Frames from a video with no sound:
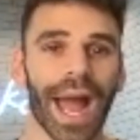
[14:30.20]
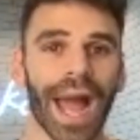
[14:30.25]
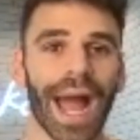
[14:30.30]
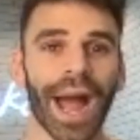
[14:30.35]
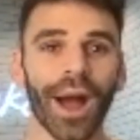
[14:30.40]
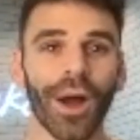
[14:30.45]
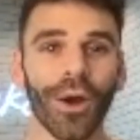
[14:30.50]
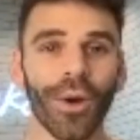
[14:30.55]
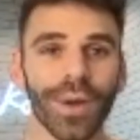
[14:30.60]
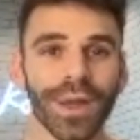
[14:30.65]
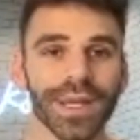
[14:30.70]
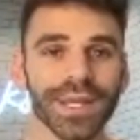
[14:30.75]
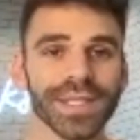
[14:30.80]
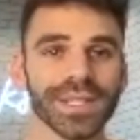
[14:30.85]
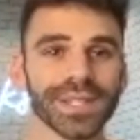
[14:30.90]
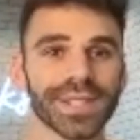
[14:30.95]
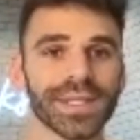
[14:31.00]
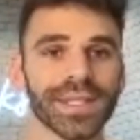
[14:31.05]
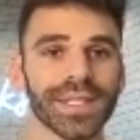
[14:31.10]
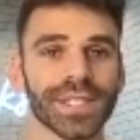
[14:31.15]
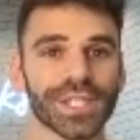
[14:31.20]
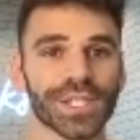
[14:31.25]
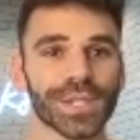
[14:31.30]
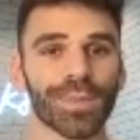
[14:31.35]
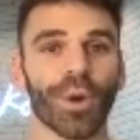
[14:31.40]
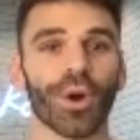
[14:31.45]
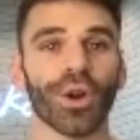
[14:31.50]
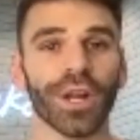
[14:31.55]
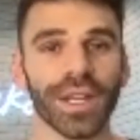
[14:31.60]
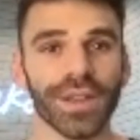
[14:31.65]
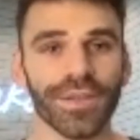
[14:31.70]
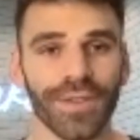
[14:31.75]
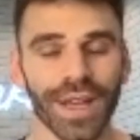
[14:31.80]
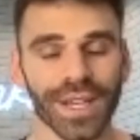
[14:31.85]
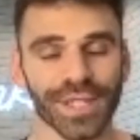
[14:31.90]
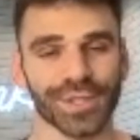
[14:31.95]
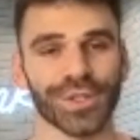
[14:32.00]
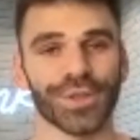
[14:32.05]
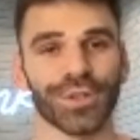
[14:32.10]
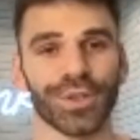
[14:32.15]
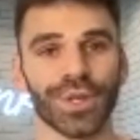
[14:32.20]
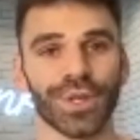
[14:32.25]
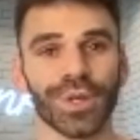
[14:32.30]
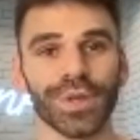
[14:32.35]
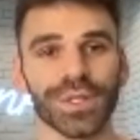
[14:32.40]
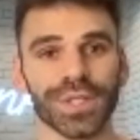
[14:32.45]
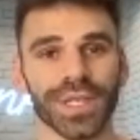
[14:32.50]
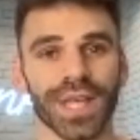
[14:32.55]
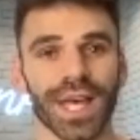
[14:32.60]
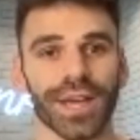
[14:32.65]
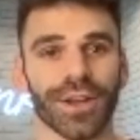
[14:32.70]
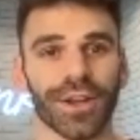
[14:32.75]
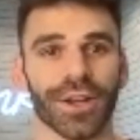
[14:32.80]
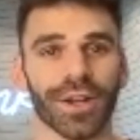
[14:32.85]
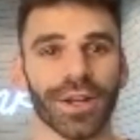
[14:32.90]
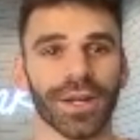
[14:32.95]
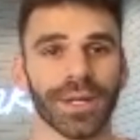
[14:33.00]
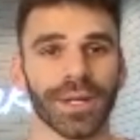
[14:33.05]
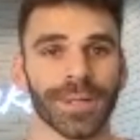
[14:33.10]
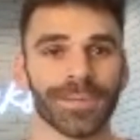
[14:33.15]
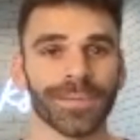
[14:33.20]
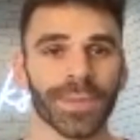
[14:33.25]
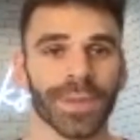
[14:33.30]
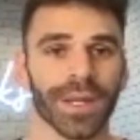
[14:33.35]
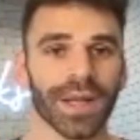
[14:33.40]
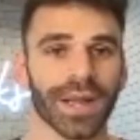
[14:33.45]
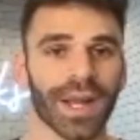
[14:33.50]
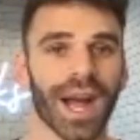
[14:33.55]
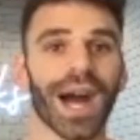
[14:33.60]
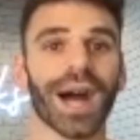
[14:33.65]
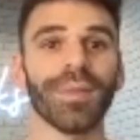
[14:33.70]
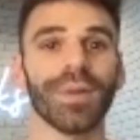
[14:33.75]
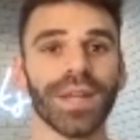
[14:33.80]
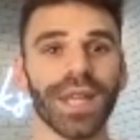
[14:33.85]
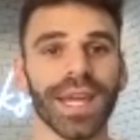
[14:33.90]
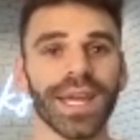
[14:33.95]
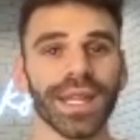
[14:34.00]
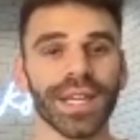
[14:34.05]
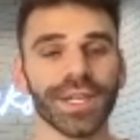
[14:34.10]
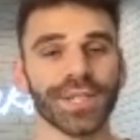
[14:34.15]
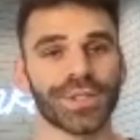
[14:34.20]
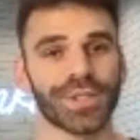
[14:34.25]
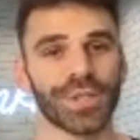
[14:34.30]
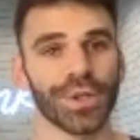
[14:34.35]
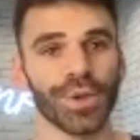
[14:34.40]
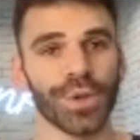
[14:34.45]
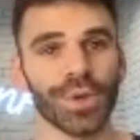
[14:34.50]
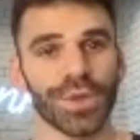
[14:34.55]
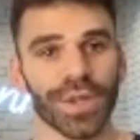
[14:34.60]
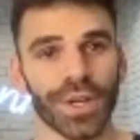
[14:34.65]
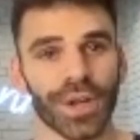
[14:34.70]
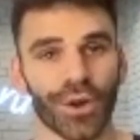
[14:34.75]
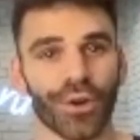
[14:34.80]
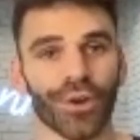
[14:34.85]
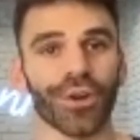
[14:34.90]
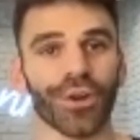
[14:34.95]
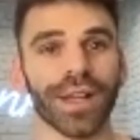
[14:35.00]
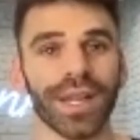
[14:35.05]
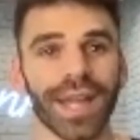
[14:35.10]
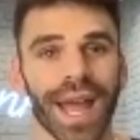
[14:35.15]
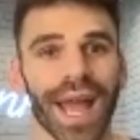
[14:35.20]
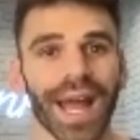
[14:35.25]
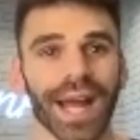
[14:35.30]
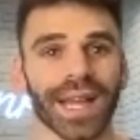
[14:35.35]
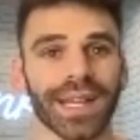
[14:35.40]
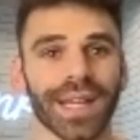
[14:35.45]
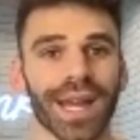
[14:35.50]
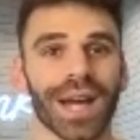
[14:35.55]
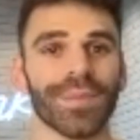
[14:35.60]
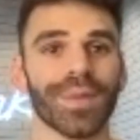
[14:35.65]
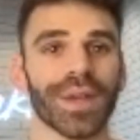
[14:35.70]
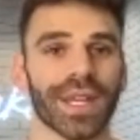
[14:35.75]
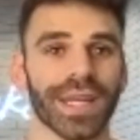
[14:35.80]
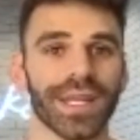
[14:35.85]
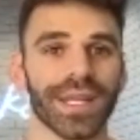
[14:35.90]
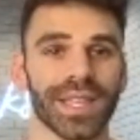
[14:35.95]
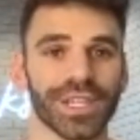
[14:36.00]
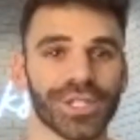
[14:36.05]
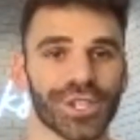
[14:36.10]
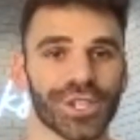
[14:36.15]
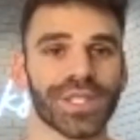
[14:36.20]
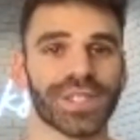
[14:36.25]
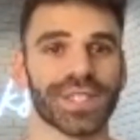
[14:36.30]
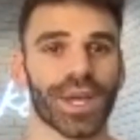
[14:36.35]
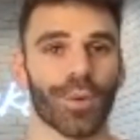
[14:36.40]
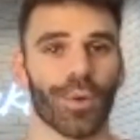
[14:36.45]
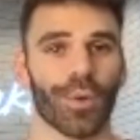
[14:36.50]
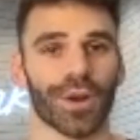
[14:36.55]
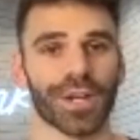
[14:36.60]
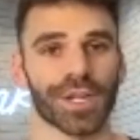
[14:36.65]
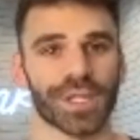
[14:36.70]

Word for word: how is this Smart Investor newsletter accommodating to the current economic conditions that we're